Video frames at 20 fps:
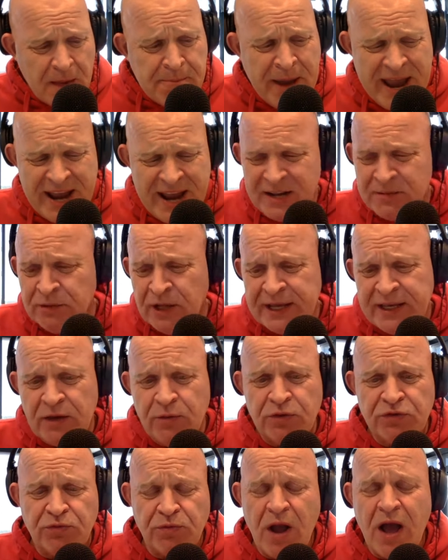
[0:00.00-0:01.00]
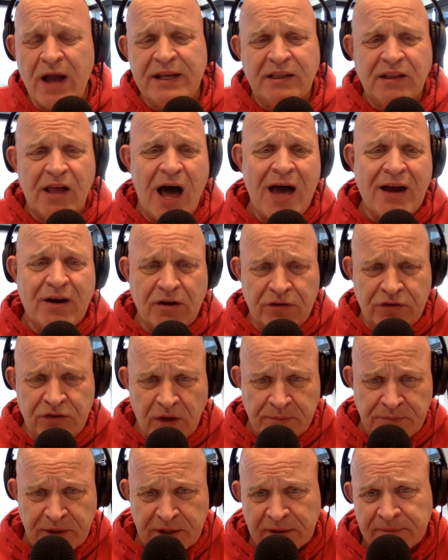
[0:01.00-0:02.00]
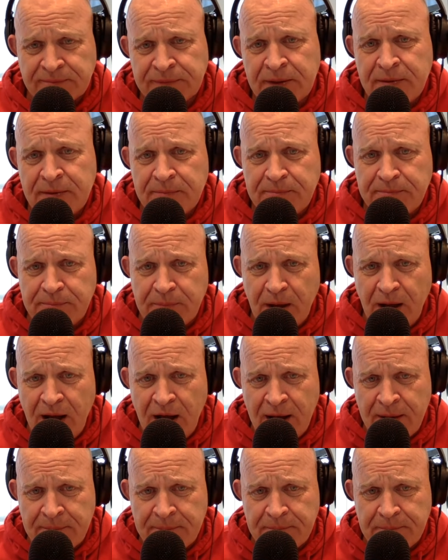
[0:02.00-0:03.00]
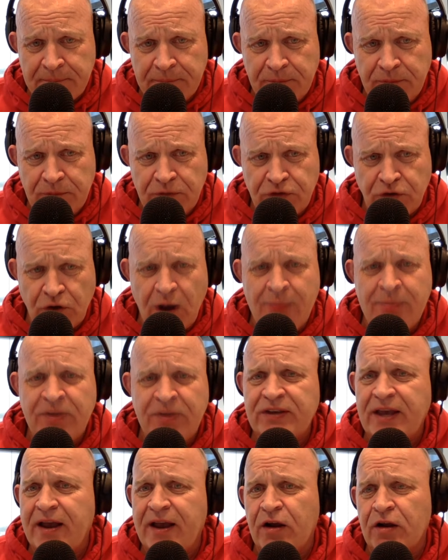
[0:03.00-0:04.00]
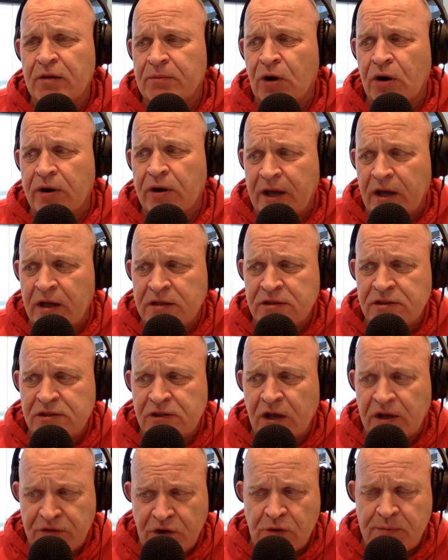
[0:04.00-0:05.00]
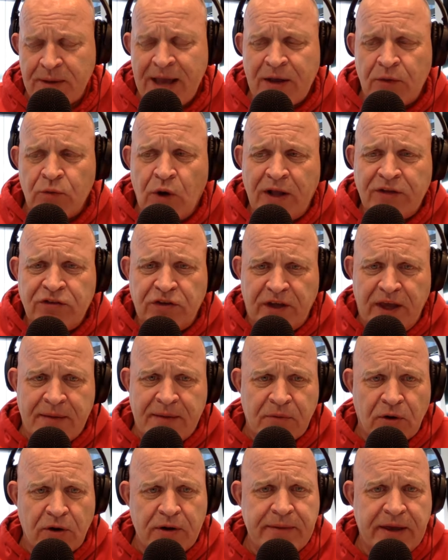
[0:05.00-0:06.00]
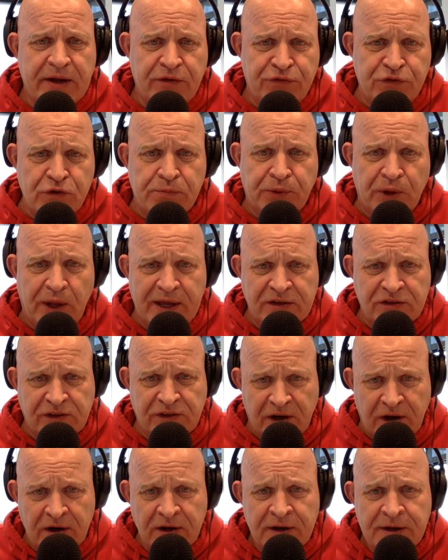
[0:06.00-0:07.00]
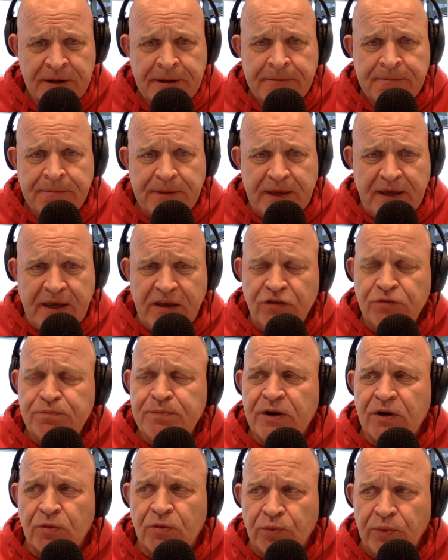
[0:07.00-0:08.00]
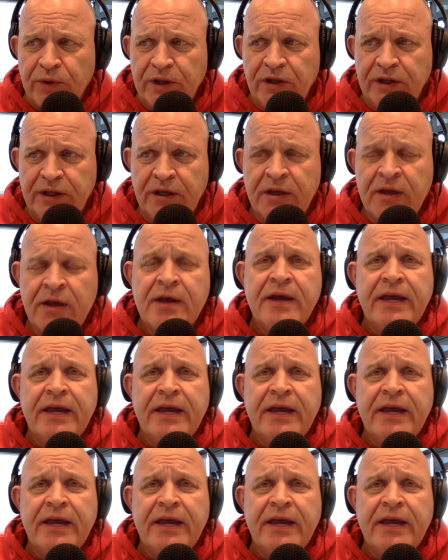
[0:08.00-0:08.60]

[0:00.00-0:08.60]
paid him like he was Ronnie Lott or something. So I'm going to say Eric Murray, unsung. If you go back and watch the game, Murray made a few plays there. He's been a really